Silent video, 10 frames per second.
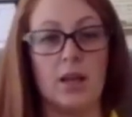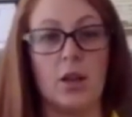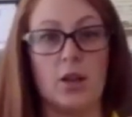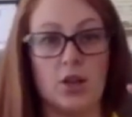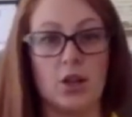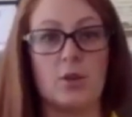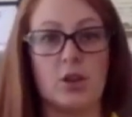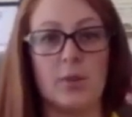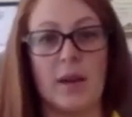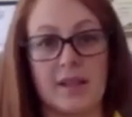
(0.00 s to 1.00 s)
You know, it shouldn't
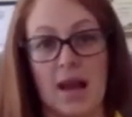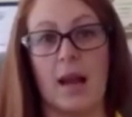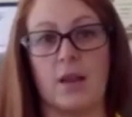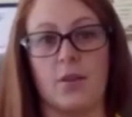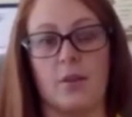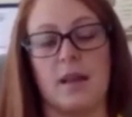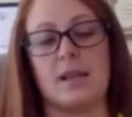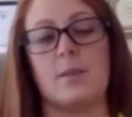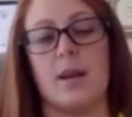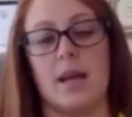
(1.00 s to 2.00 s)
just be a tank from
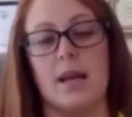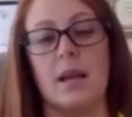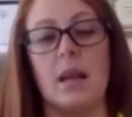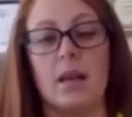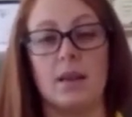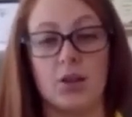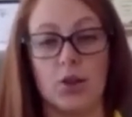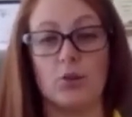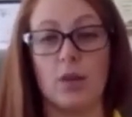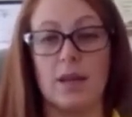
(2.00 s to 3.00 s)
A to B. They
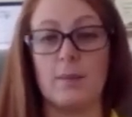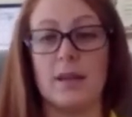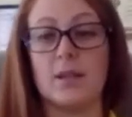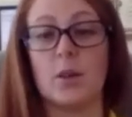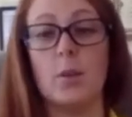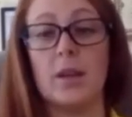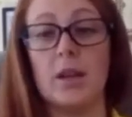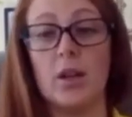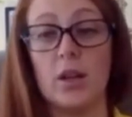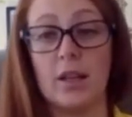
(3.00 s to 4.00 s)
should really be stopping
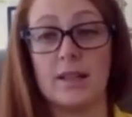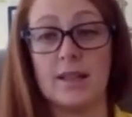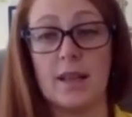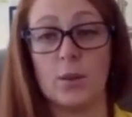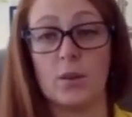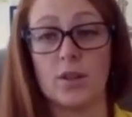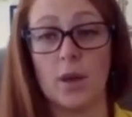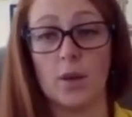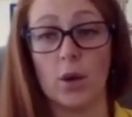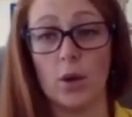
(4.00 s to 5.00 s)
and looking and seeing what's
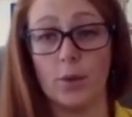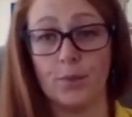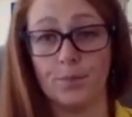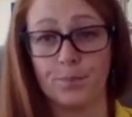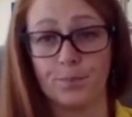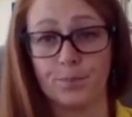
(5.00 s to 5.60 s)
going on.